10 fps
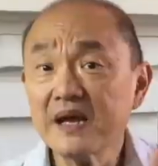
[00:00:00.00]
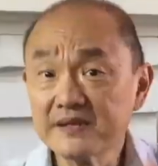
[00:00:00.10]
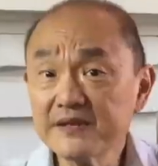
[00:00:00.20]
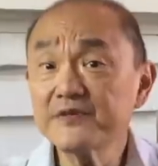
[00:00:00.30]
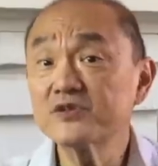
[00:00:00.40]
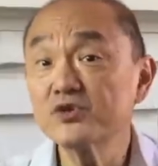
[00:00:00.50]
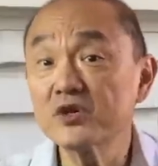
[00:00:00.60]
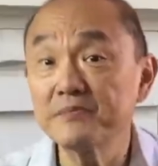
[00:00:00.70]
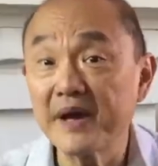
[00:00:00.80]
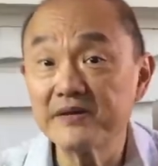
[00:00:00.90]
I think for a true
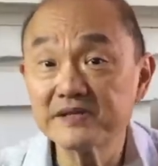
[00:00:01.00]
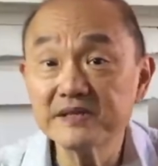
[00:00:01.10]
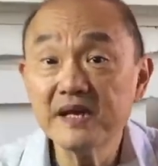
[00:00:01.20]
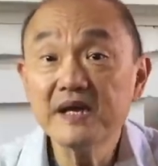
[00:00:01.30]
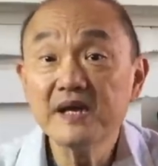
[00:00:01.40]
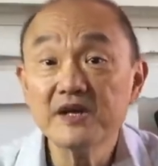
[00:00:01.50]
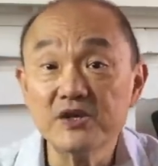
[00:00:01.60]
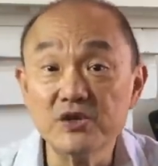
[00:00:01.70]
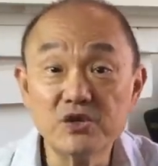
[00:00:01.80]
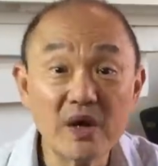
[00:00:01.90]
comparison,
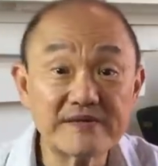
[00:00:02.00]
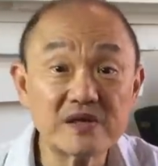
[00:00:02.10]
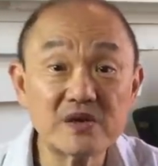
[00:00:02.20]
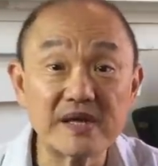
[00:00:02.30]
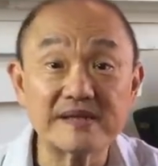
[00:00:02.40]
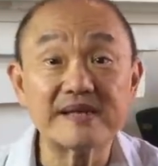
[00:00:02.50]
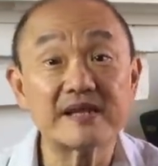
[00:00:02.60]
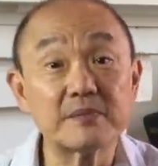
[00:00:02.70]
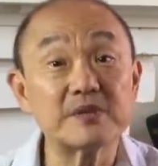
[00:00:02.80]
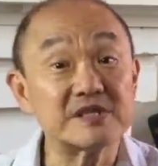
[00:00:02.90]
you do have to look at the
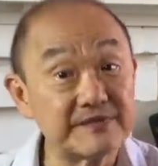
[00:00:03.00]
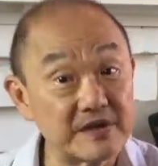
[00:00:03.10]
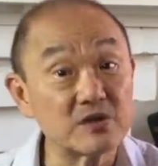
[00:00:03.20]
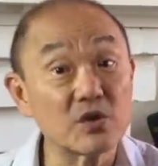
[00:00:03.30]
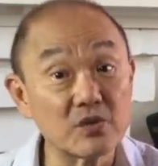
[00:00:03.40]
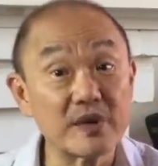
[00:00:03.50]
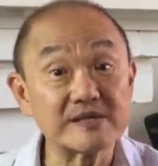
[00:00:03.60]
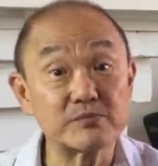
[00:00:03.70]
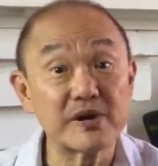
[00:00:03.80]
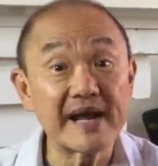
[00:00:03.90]
other Pacific
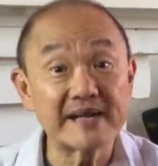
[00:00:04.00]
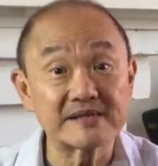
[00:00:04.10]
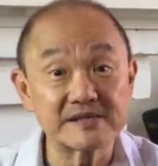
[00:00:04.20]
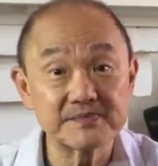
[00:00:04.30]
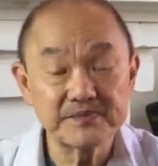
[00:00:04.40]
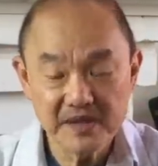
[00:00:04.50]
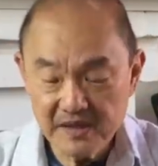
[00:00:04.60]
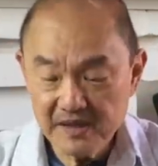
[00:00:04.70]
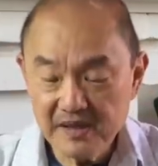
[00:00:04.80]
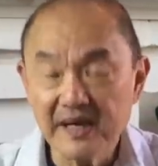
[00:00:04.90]
Northwest brands.
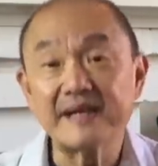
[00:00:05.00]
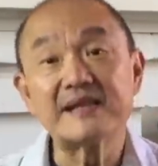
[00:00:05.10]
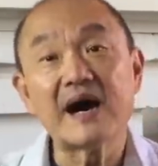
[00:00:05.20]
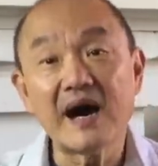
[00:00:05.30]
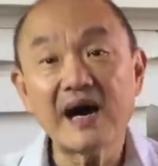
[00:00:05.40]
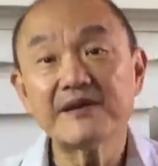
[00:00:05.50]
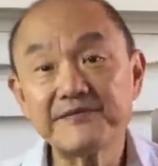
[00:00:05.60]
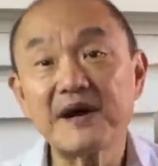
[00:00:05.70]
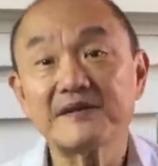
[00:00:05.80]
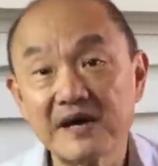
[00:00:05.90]
At the high
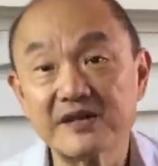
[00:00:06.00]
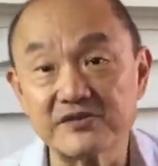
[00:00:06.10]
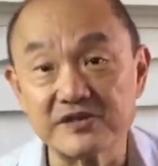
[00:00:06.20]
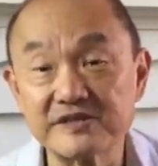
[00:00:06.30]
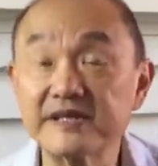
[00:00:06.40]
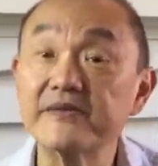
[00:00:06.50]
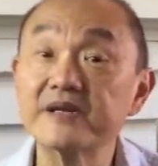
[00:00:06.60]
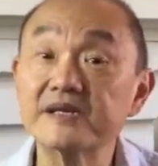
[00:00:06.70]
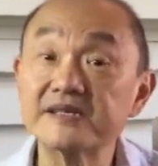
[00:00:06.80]
500s, they're in the